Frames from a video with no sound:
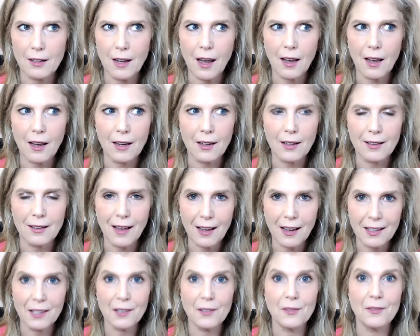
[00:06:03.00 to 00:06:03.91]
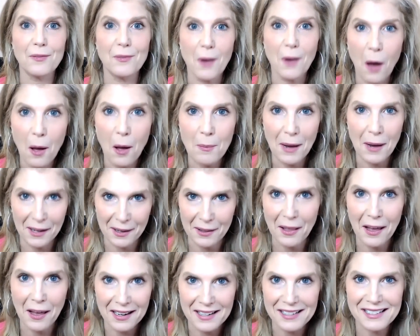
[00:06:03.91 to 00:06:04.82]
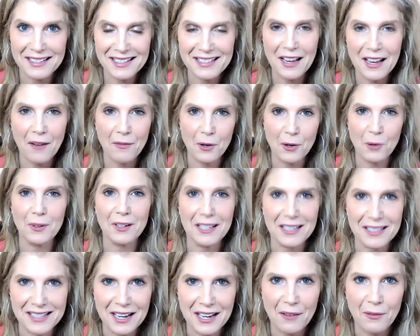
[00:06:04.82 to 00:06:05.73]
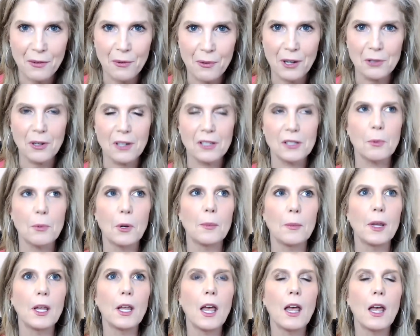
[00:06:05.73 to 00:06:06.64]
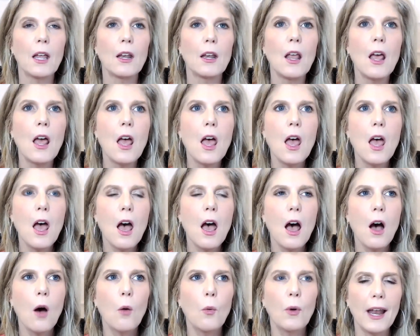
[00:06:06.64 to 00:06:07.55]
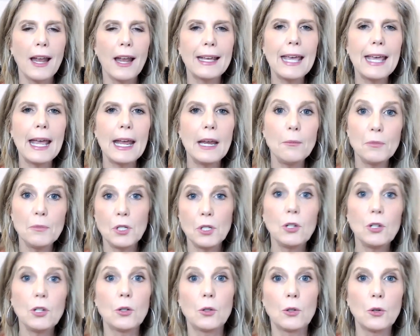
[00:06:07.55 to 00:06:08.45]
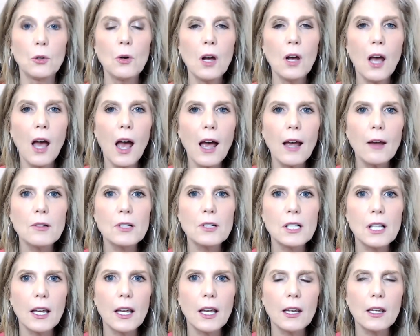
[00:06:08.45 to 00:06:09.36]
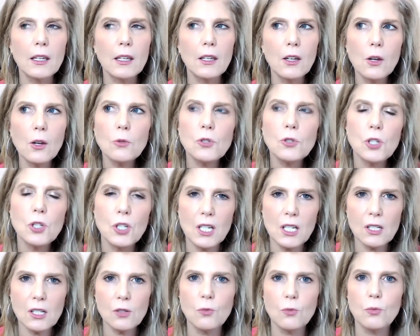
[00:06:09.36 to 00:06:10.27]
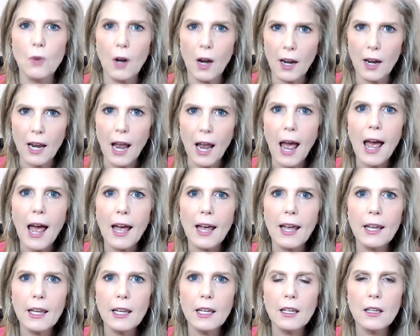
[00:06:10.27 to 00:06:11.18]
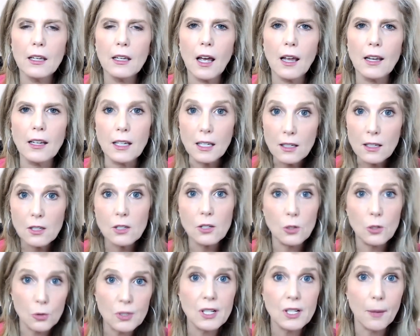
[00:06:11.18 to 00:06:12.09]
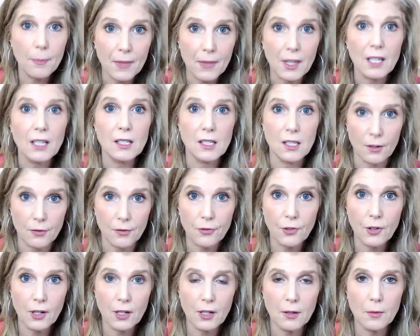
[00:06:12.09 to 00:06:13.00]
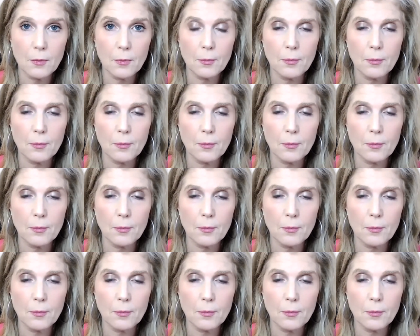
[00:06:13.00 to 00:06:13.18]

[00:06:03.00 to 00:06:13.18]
I give all my clients. Everyone needs to have a red dress moment. And when I came to, I was like, she's right. I need to do something different.